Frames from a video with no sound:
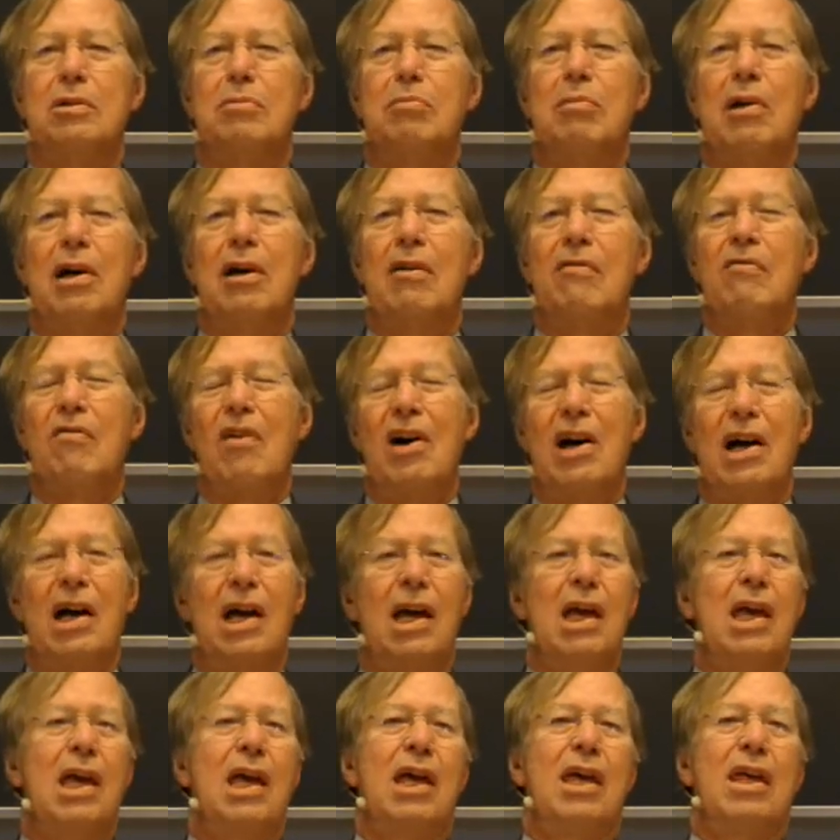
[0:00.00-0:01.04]
is by far
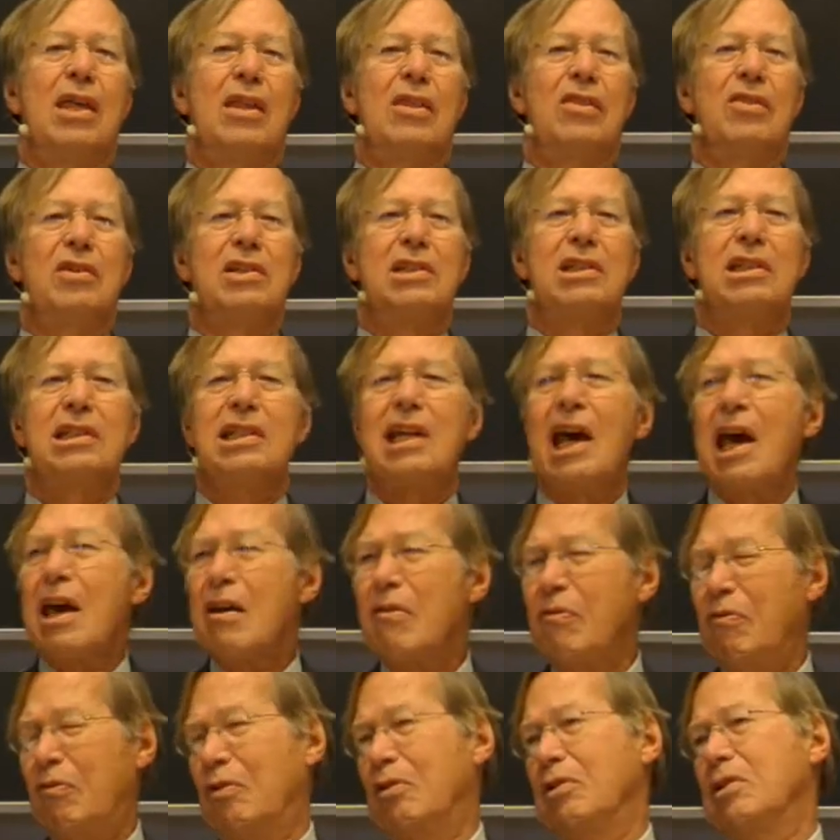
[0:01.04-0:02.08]
the
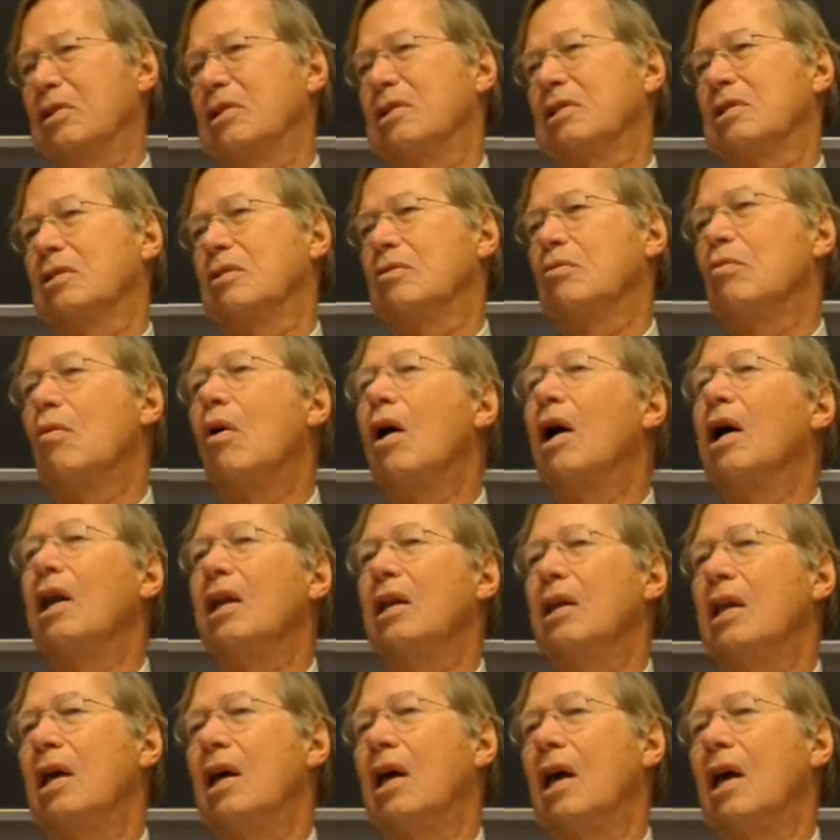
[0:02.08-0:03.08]
safest one